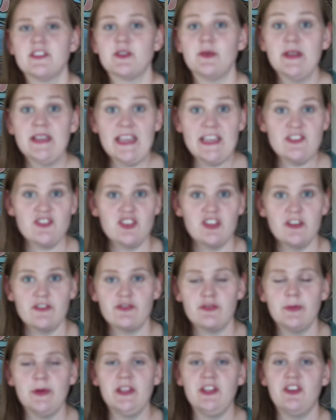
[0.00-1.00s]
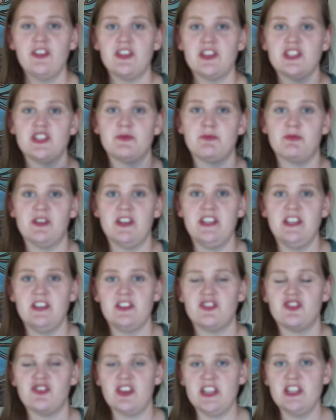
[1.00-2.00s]
So in case you're not familiar, the
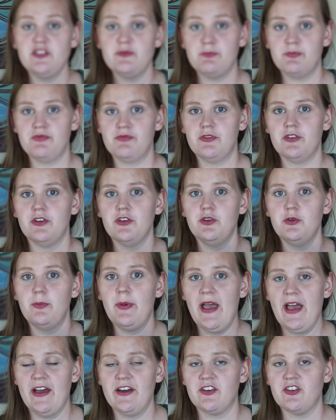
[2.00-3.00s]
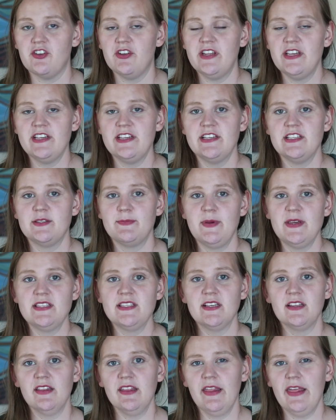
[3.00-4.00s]
Strange Brew pattern is
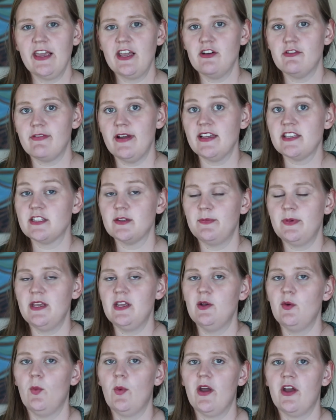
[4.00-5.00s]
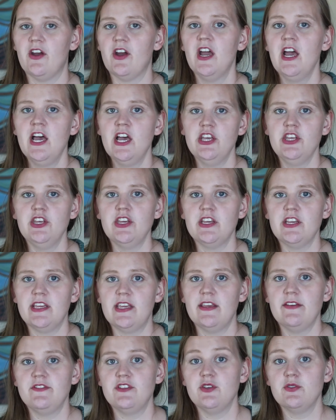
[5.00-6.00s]
basically like a recipe where it
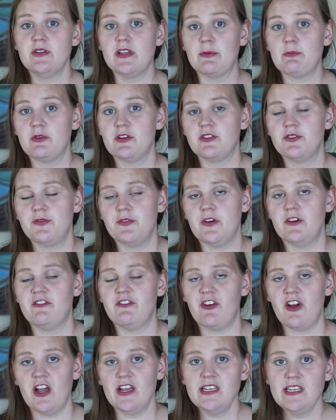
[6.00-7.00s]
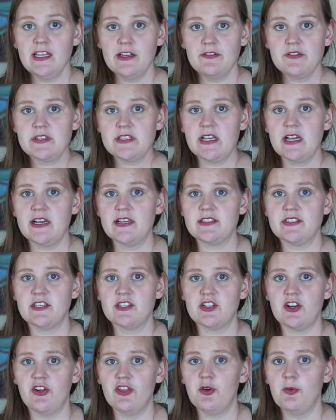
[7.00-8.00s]
gives you numbers for a variety of
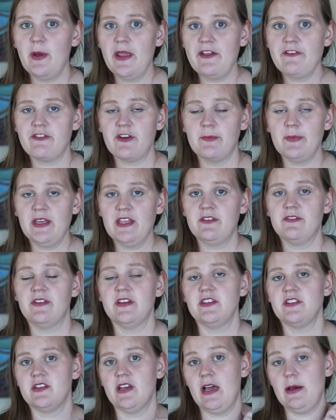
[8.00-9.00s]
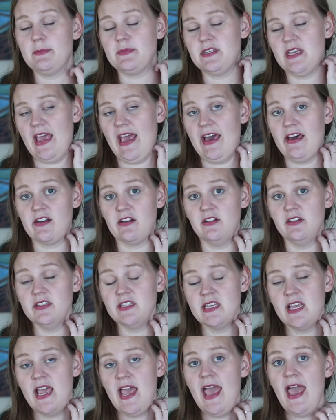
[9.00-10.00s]
sizes, all the way from infant to up to
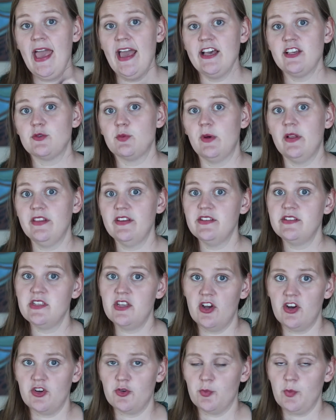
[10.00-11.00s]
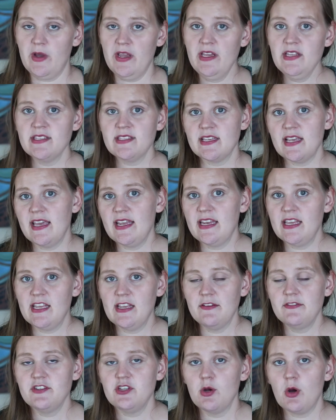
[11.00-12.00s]
adult, as well as yarn weights, and it
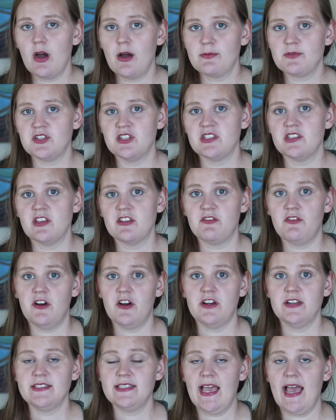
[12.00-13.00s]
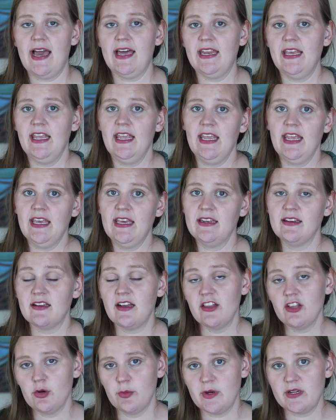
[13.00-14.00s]
gives you options as far as adding in
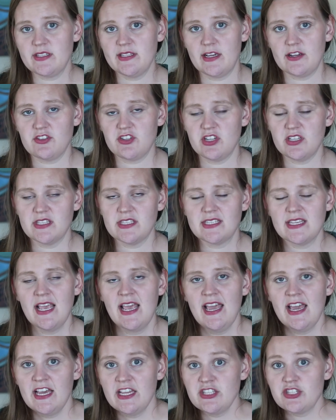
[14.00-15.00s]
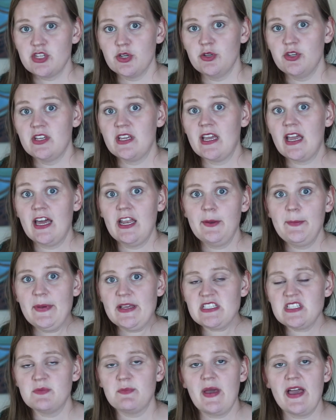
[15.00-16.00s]
colorwork sections. And so you can kind of
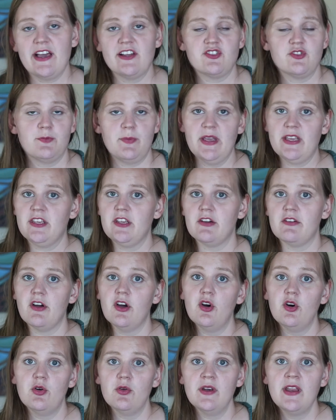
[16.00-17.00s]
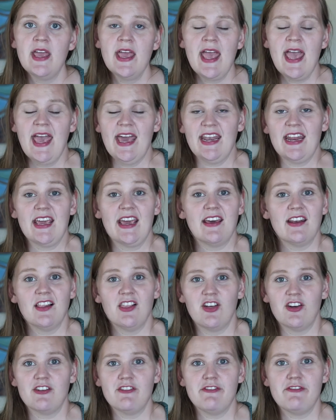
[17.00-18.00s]
mix and match, pick your own, and I had a
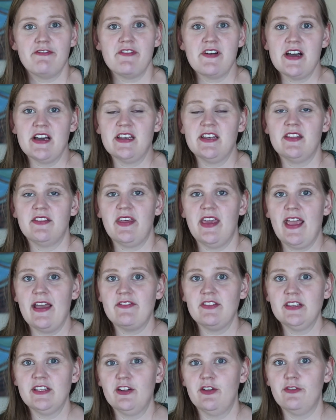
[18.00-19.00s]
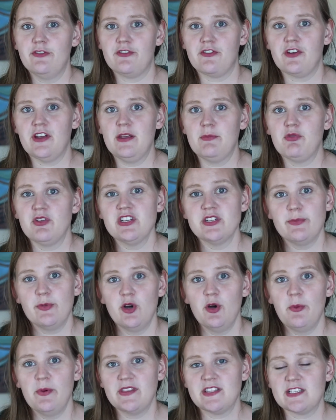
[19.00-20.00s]
lot of fun. They have a little free
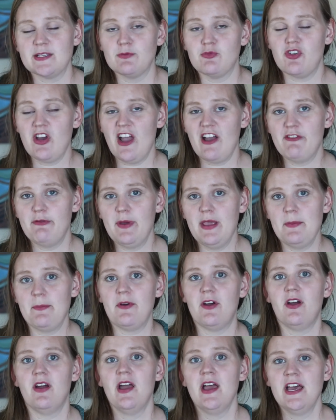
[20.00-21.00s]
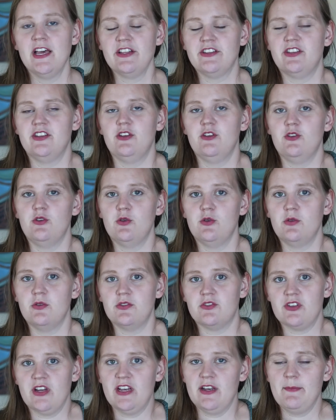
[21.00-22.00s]
printable with some graph paper to
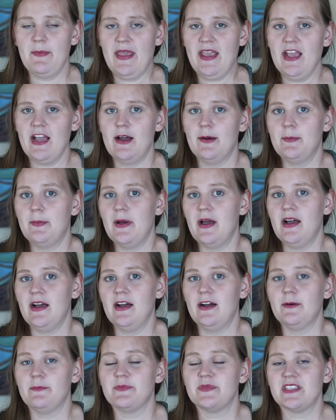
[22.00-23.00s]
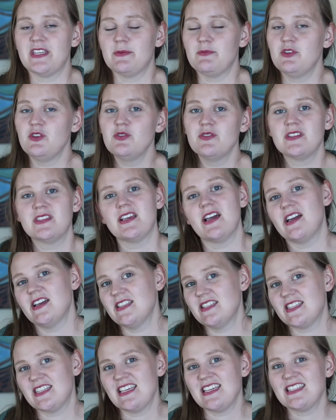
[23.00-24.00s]
try to make up some new
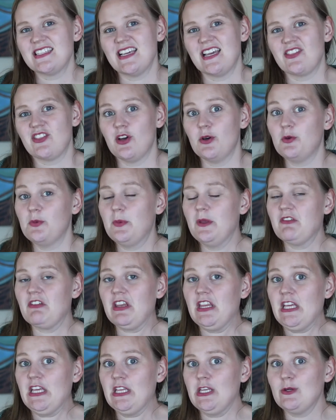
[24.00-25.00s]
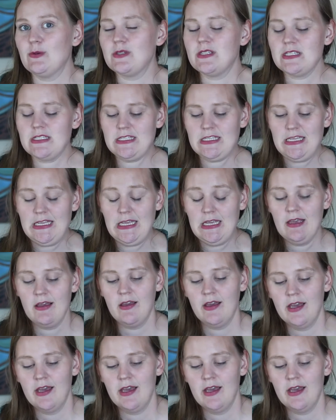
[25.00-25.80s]
designs, things I thought would be really cute to see.